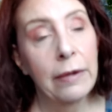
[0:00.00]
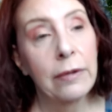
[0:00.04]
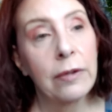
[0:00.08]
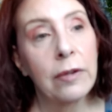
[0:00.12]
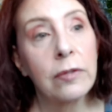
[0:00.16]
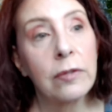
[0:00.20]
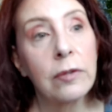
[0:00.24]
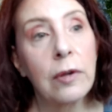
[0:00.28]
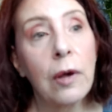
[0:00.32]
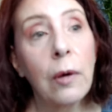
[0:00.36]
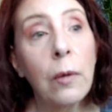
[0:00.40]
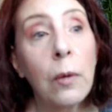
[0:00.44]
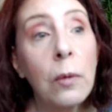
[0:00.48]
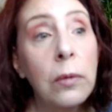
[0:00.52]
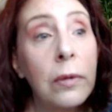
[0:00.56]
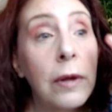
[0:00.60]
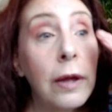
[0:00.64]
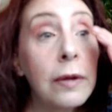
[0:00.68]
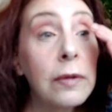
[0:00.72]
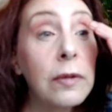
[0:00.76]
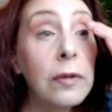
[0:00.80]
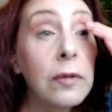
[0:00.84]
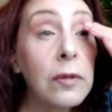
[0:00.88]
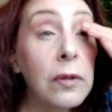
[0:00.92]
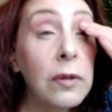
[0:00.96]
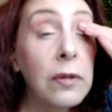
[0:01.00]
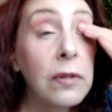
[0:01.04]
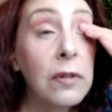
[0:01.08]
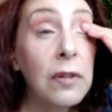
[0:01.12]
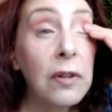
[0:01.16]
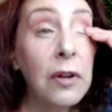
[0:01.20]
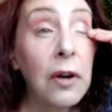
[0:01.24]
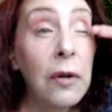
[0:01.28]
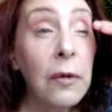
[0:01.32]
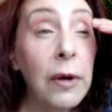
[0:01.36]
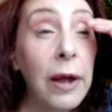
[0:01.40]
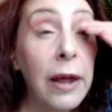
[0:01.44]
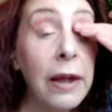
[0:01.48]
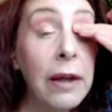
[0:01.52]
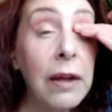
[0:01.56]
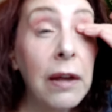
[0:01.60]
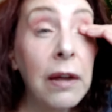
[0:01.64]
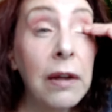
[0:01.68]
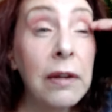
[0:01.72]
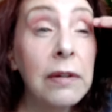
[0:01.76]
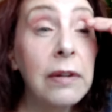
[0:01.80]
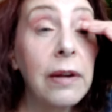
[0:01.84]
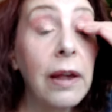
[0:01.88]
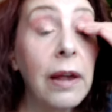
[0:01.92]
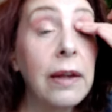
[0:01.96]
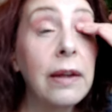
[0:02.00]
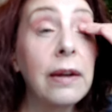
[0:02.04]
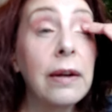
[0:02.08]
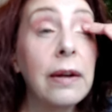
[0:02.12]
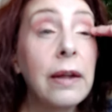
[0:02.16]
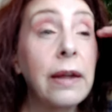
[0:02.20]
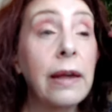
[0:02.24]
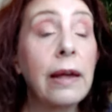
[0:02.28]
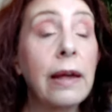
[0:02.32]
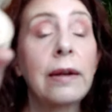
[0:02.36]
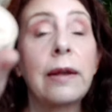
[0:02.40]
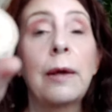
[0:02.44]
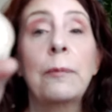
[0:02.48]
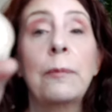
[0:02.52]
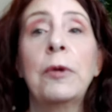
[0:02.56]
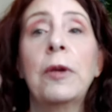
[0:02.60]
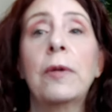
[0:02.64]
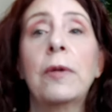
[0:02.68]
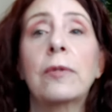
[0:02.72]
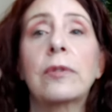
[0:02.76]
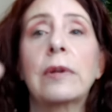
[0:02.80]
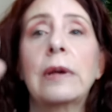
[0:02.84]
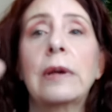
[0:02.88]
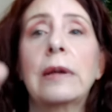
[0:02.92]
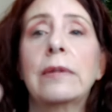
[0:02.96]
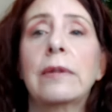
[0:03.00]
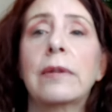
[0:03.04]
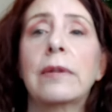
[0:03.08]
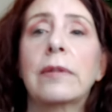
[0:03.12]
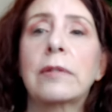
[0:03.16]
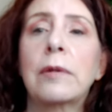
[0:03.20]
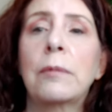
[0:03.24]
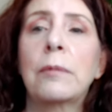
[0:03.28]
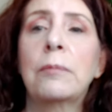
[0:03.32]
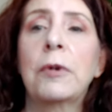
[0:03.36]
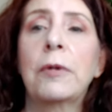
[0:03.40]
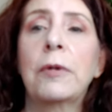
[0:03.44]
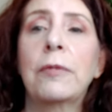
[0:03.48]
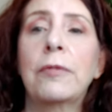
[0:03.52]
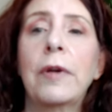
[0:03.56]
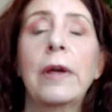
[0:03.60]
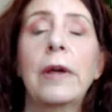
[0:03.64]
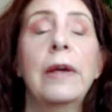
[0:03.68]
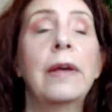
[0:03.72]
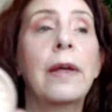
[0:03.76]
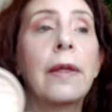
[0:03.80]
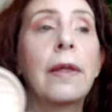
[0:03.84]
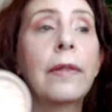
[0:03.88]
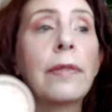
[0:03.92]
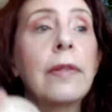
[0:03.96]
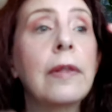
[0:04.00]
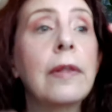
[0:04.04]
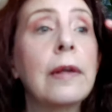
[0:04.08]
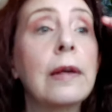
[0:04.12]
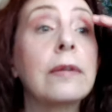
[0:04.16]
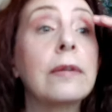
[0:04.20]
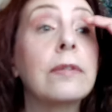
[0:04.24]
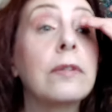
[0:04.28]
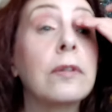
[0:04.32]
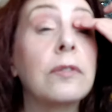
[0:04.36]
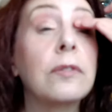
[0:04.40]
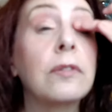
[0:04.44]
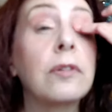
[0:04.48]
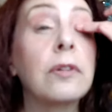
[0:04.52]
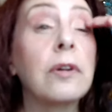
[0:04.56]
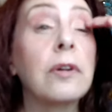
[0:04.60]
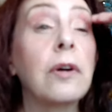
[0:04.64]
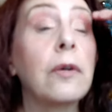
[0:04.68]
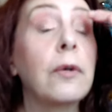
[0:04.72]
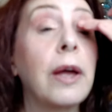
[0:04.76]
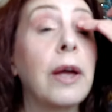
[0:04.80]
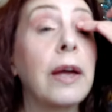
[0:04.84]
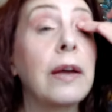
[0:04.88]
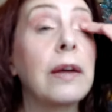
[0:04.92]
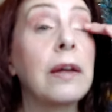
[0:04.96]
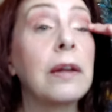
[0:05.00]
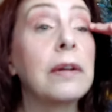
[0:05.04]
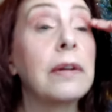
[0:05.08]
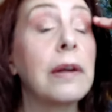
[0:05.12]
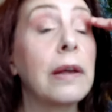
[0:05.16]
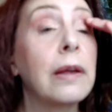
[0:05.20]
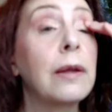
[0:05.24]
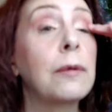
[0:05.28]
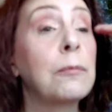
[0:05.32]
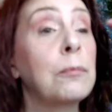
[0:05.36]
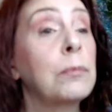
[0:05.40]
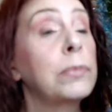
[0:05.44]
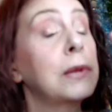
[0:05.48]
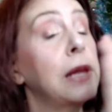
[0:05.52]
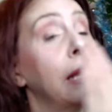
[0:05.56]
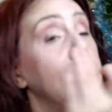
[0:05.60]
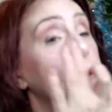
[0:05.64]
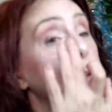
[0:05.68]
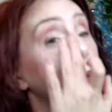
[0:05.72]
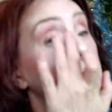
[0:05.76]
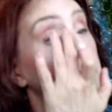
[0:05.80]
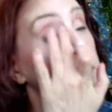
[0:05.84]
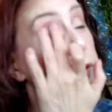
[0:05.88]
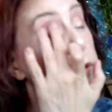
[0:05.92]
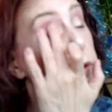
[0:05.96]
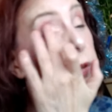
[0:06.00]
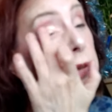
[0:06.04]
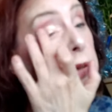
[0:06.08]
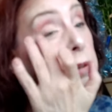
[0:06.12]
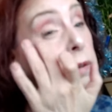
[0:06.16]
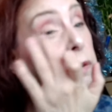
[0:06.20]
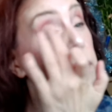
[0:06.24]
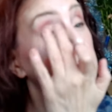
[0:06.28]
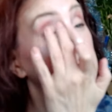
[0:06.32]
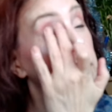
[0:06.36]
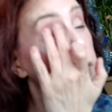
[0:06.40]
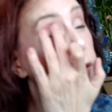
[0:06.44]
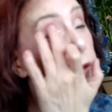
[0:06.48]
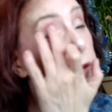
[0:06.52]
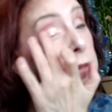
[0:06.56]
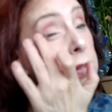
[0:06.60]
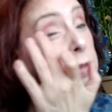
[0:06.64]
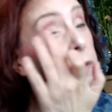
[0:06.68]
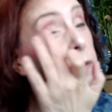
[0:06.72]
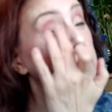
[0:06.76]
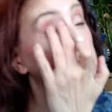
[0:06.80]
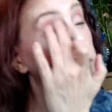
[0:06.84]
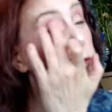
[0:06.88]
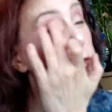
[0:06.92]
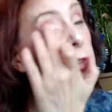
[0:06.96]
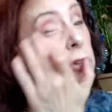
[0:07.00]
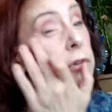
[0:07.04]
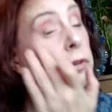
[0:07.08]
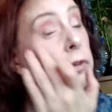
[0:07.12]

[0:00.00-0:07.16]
So let's go ahead, and again, I'm using some of this to go ahead and blend these